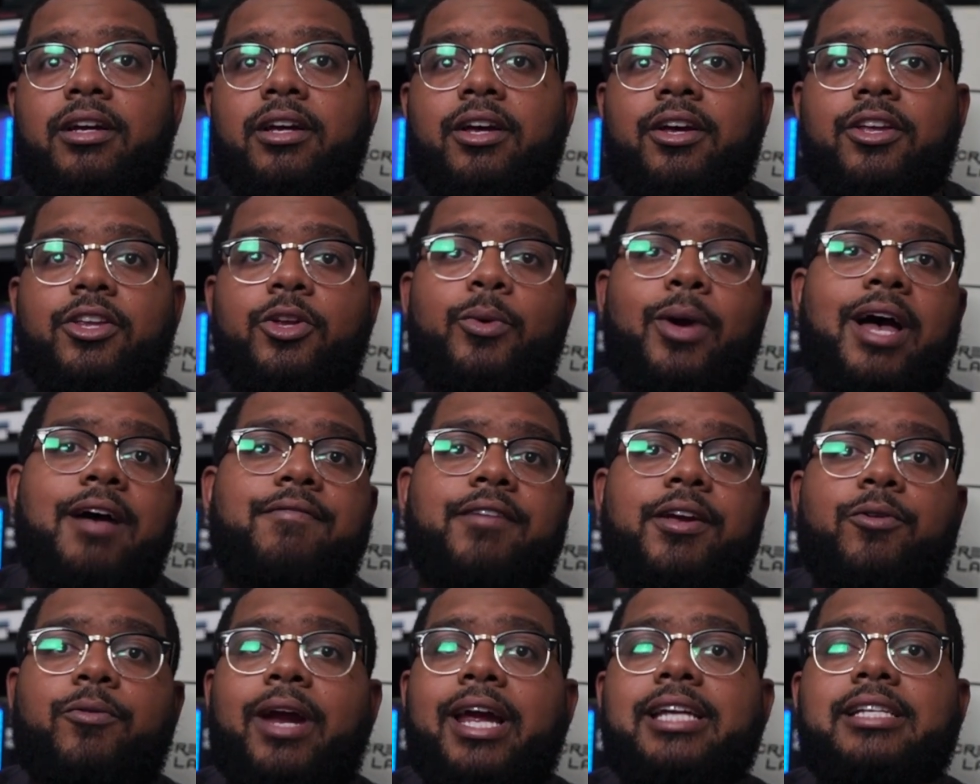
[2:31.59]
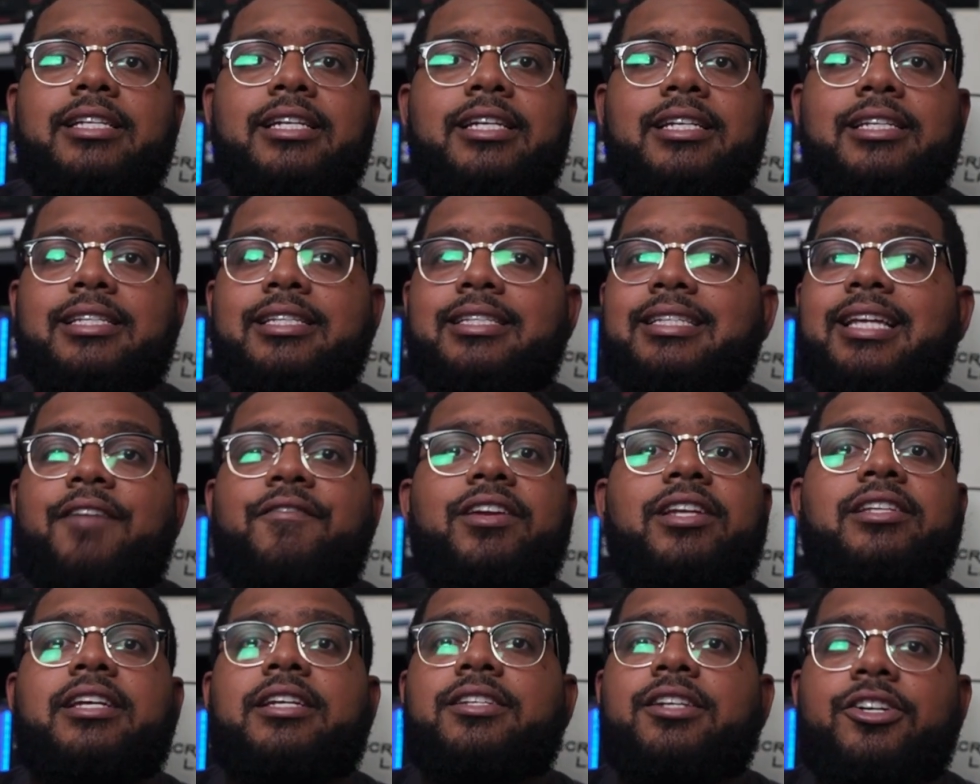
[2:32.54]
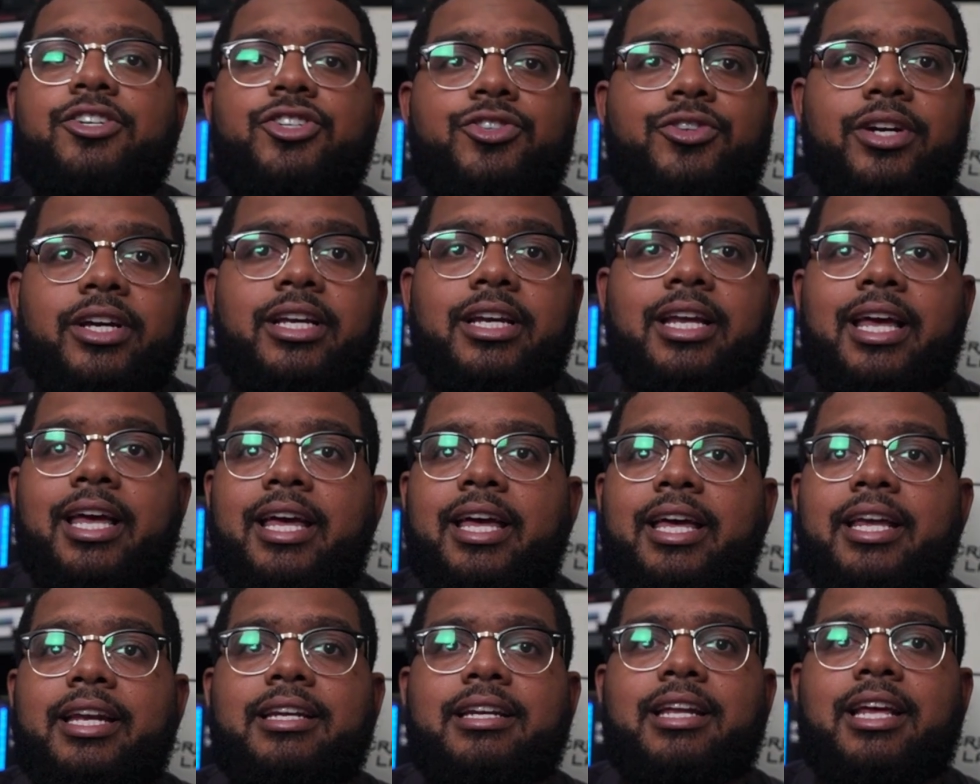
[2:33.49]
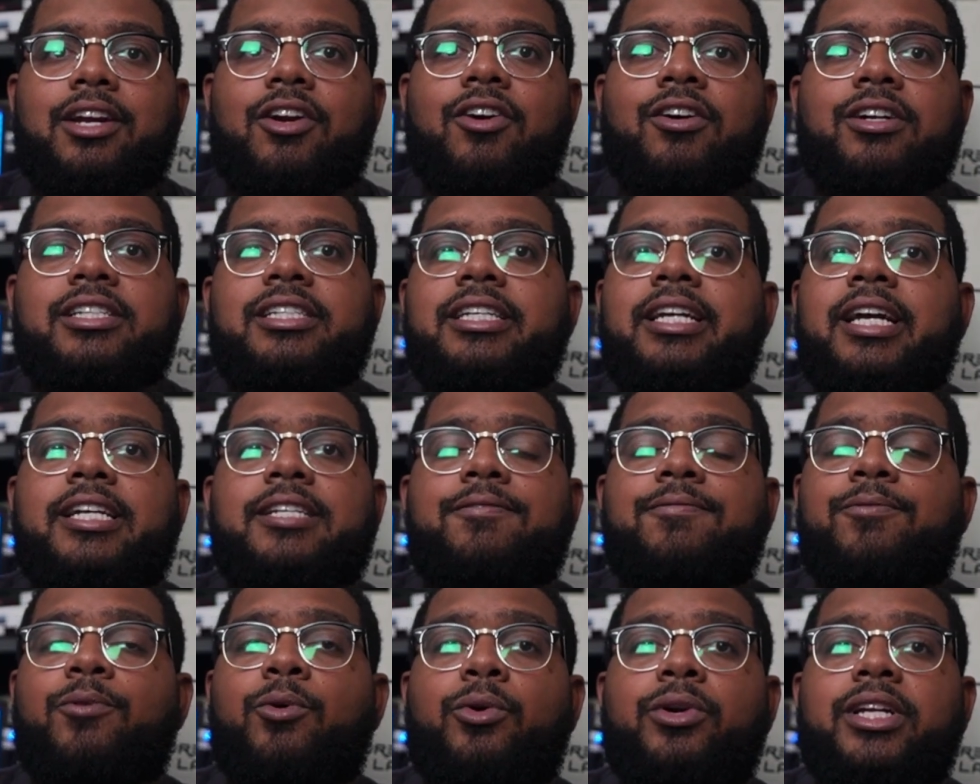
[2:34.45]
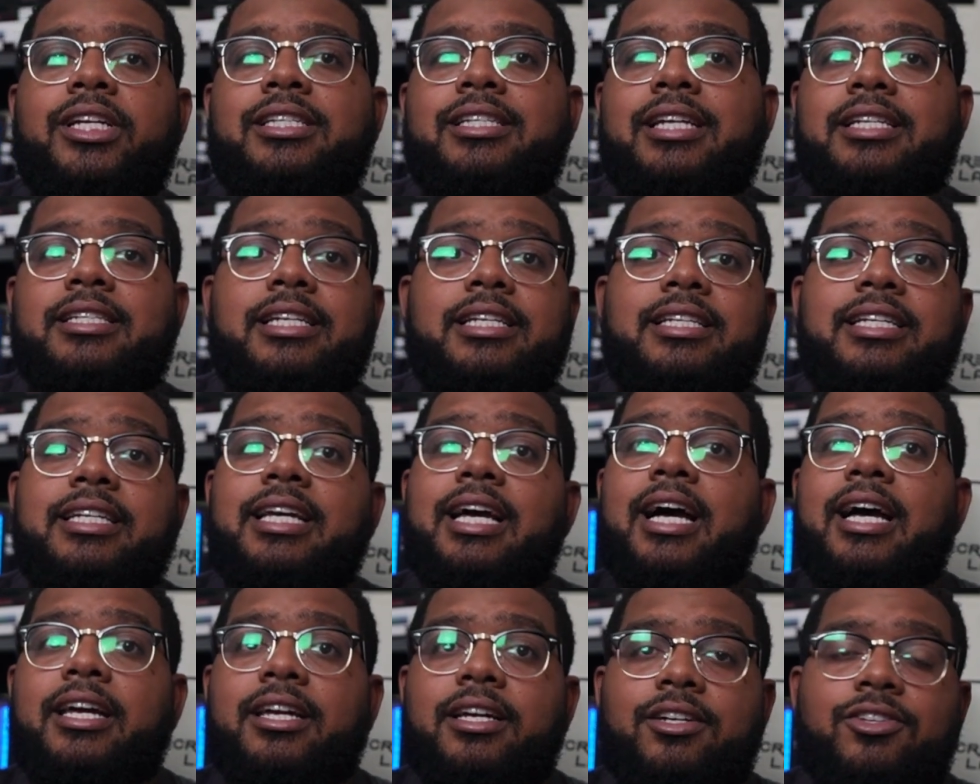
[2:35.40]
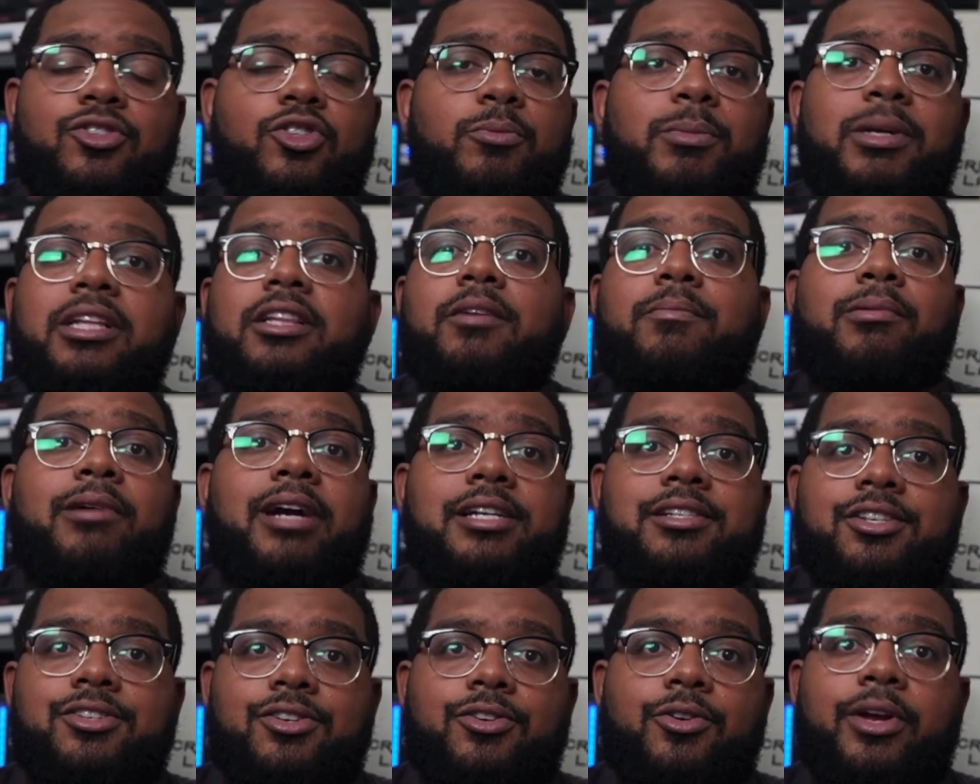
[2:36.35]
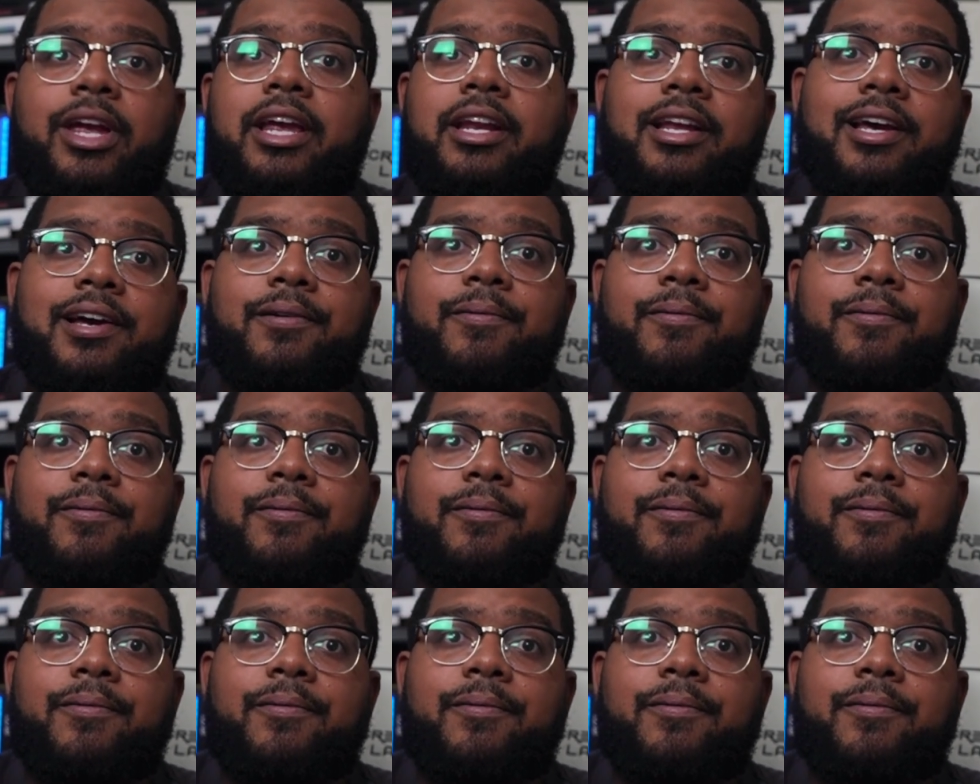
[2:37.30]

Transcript: You have a Ryzen 7600 and an RTX 4060 Ti, assuming that the prices are okay now.